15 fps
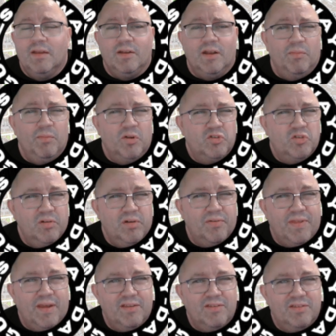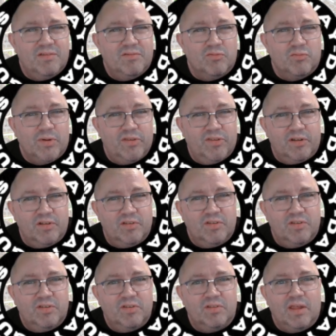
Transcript: Now, I'm not sure if that's residents